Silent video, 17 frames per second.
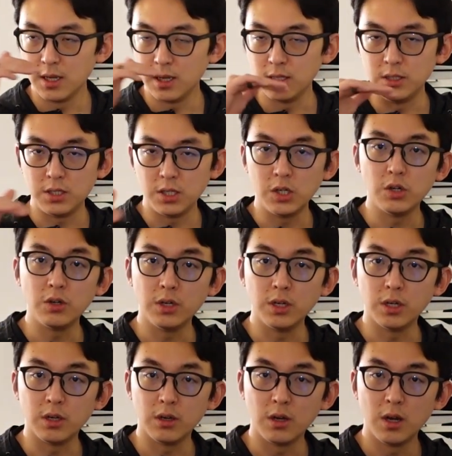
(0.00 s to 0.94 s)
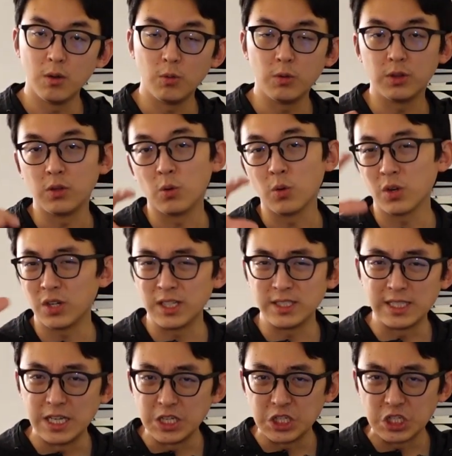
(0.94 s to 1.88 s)
interior with the
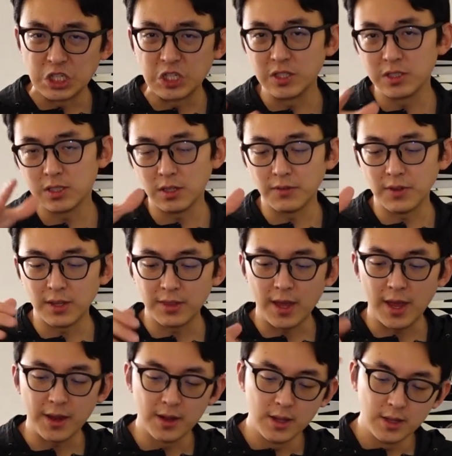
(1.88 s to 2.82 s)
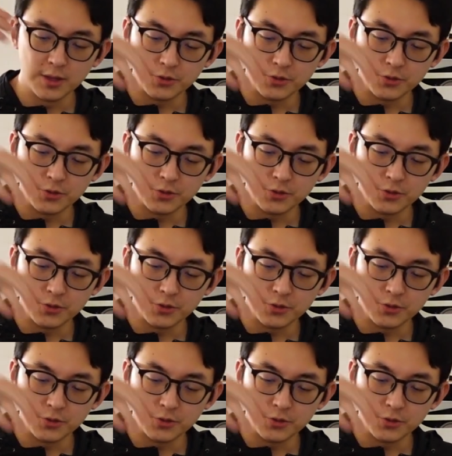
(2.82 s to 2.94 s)
organization, stuff like that.